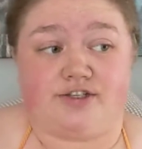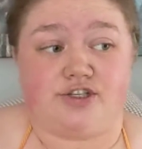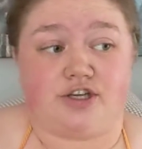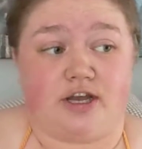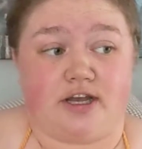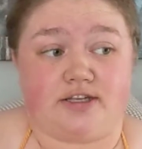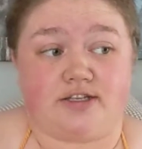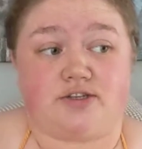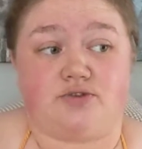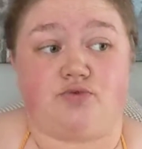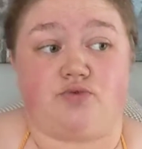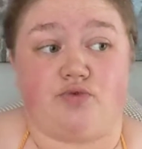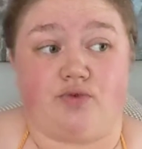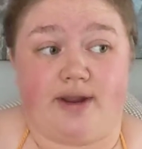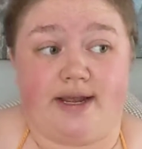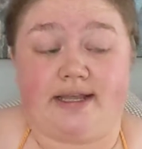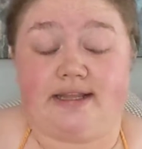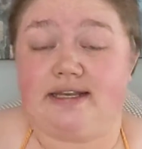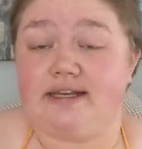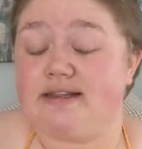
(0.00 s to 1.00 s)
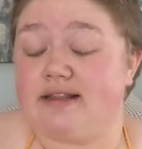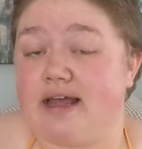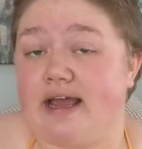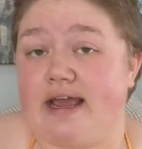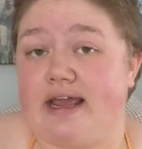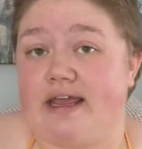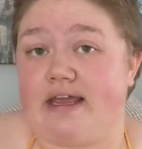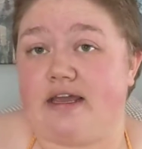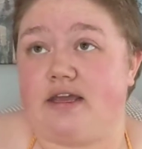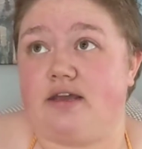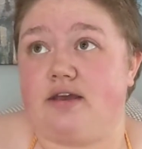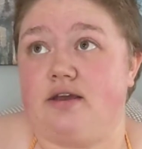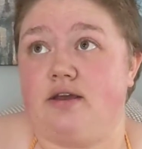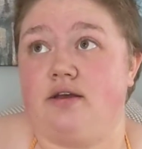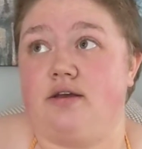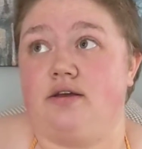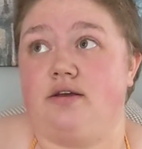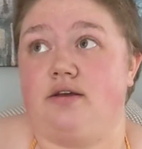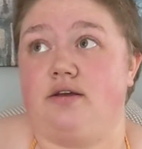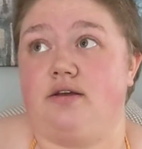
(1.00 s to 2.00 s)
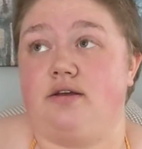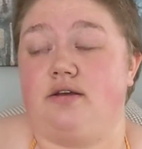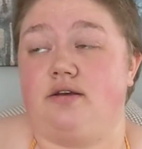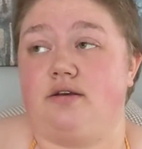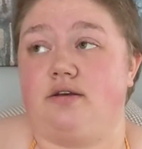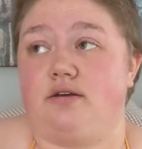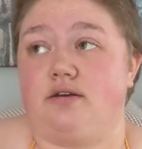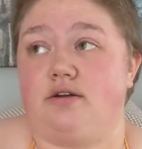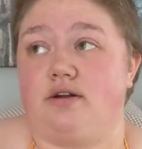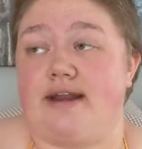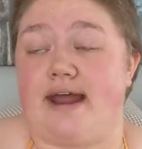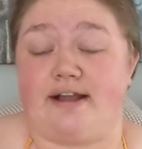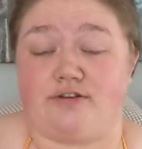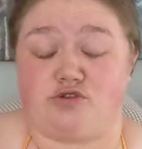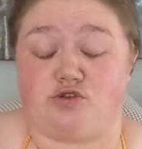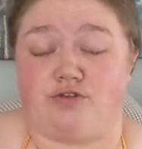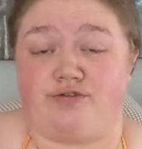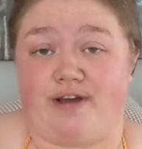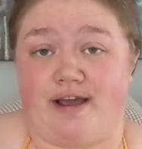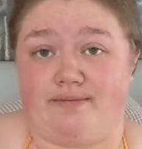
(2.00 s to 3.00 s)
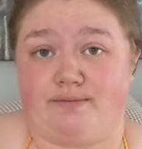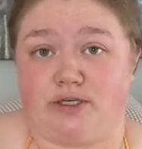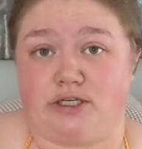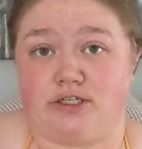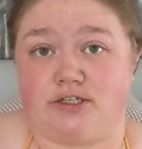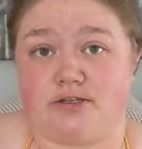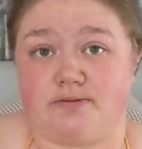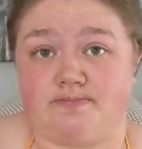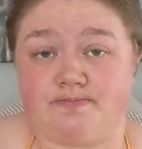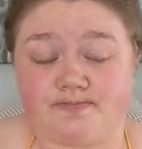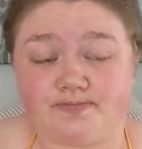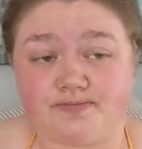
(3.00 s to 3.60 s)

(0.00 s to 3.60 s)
just really like natural fibers,